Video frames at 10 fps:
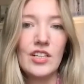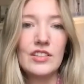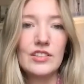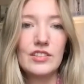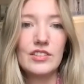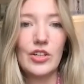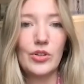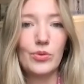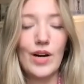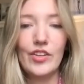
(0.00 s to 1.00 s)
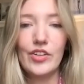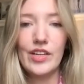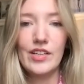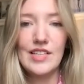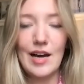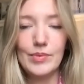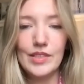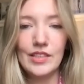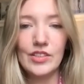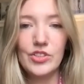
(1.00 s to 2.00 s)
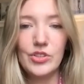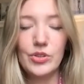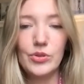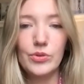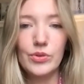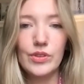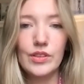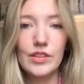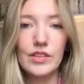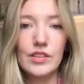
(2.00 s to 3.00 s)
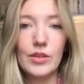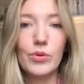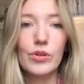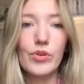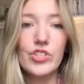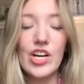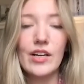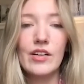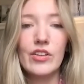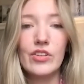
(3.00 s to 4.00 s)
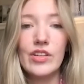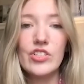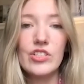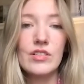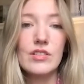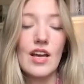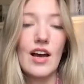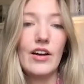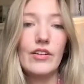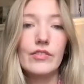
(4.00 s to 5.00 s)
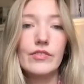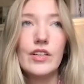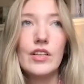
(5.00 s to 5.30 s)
So rather than adapting to a world where China and other nations have